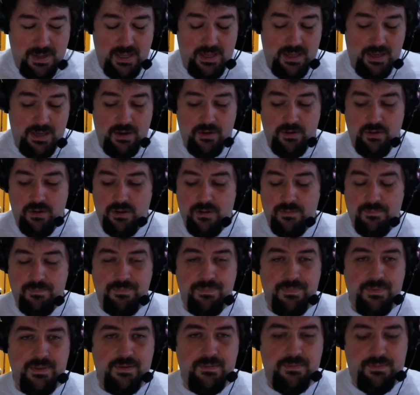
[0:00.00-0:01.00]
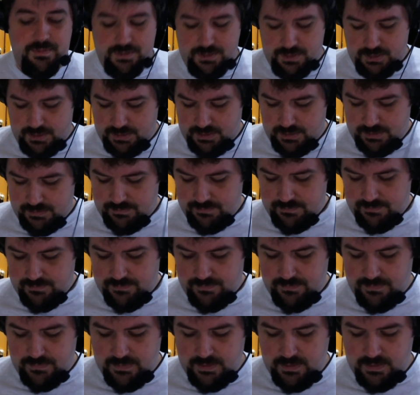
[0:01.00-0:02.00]
at all. It was
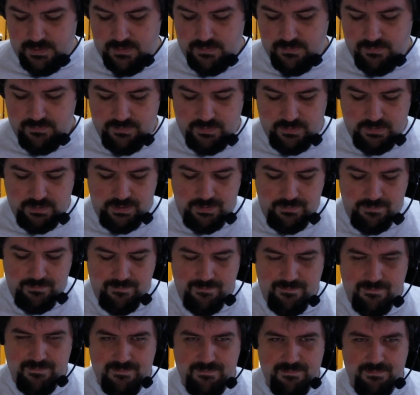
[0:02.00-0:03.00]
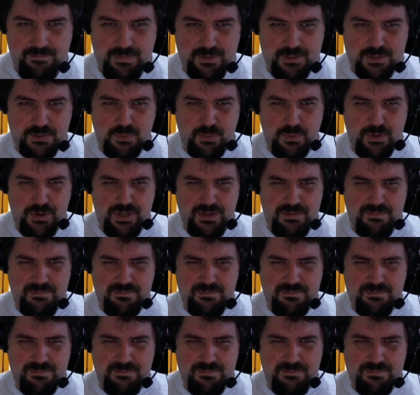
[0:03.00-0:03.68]
very buzzwordy.